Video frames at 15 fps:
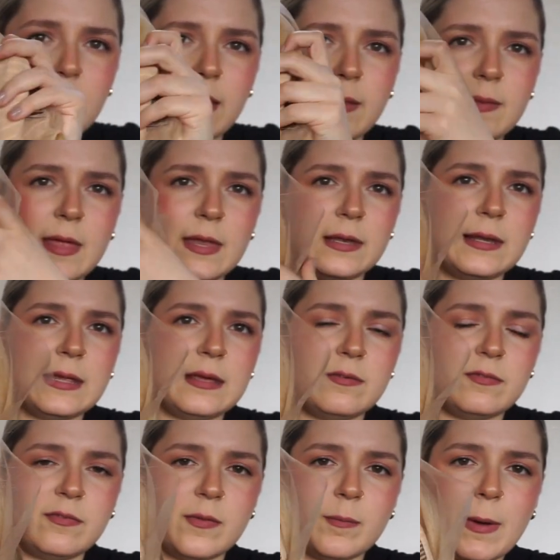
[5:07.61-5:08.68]
and then
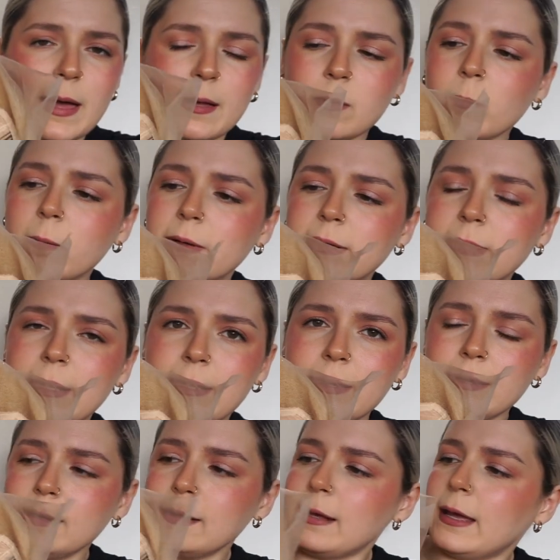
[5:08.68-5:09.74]
leave the back one
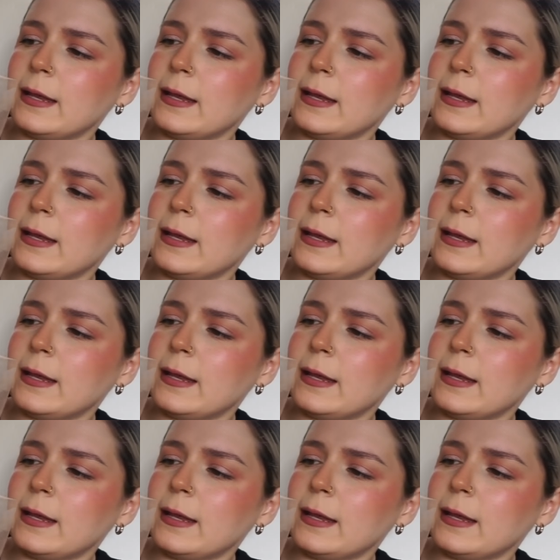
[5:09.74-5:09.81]
in.